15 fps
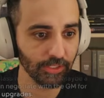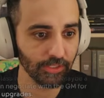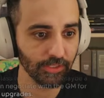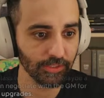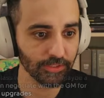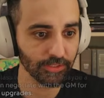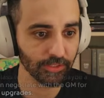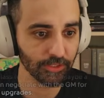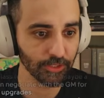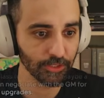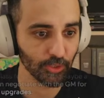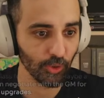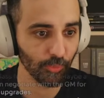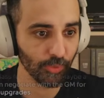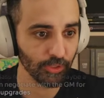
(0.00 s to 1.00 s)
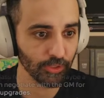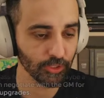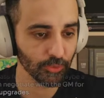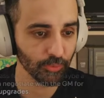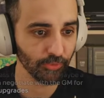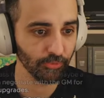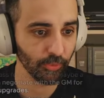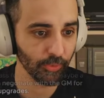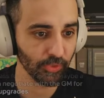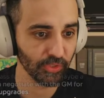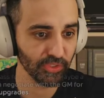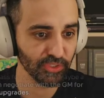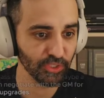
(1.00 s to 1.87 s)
let's just go up here just before we do it.